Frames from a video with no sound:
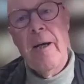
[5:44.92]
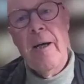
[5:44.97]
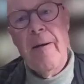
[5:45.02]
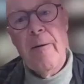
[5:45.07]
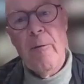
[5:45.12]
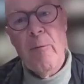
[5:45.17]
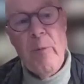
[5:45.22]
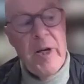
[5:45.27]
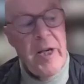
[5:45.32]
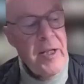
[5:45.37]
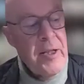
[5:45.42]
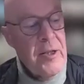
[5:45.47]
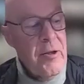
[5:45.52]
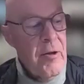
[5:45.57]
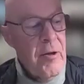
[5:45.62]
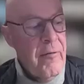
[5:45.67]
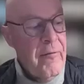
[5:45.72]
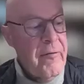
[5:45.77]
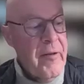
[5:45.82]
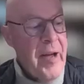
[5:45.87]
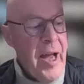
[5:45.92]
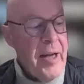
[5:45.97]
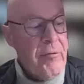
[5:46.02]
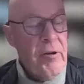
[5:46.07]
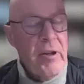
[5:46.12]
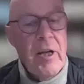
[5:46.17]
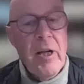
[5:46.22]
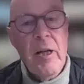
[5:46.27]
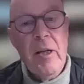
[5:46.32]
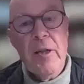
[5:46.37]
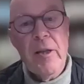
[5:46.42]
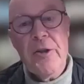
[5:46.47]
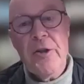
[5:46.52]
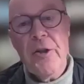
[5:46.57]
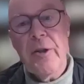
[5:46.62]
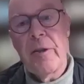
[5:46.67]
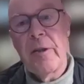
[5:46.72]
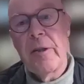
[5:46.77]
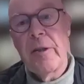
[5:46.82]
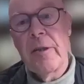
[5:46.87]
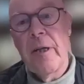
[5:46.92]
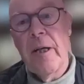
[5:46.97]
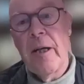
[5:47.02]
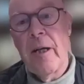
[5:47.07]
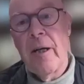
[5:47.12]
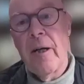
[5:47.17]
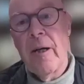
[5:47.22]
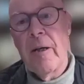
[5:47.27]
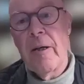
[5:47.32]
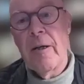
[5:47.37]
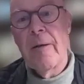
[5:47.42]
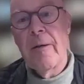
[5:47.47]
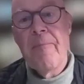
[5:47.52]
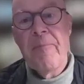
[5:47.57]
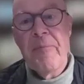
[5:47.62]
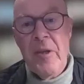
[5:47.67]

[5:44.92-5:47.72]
ways of agriculture, or